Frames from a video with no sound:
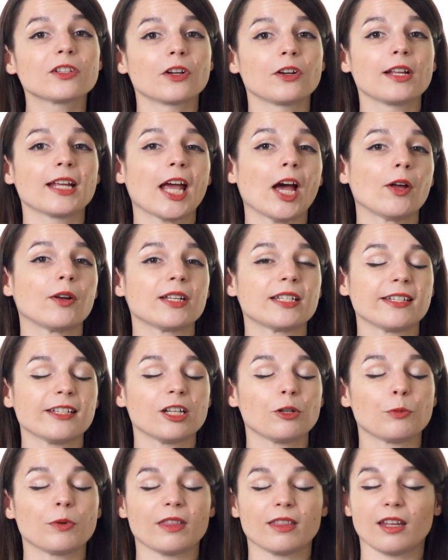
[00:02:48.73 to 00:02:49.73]
learning how to
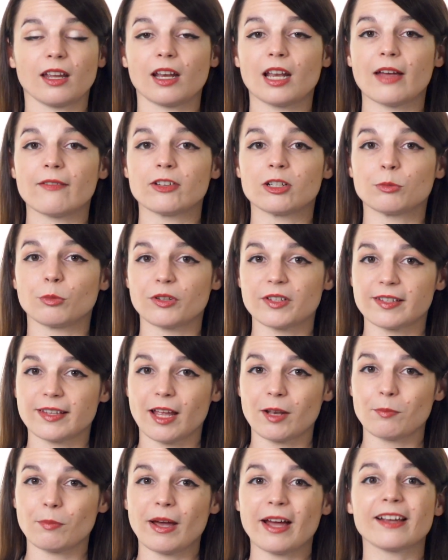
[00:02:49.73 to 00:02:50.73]
deal with the inevitable
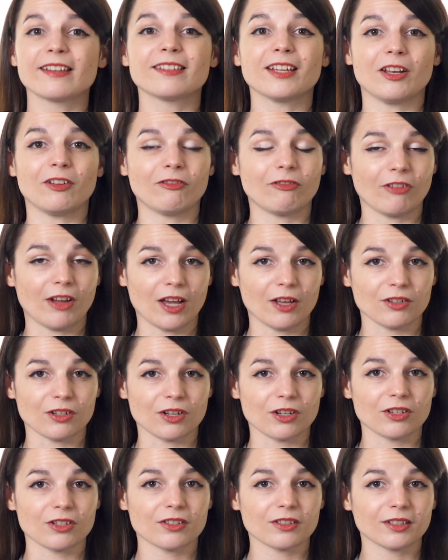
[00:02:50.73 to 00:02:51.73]
setbacks and
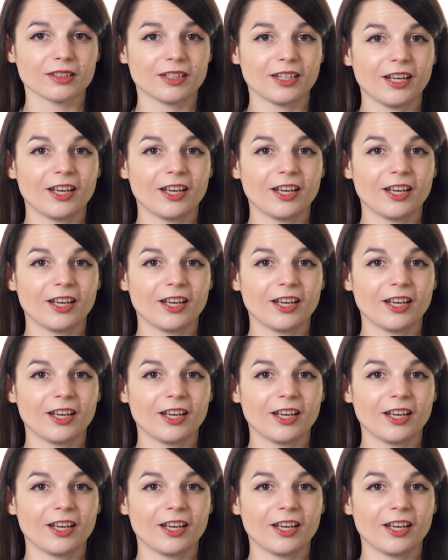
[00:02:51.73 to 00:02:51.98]
failures.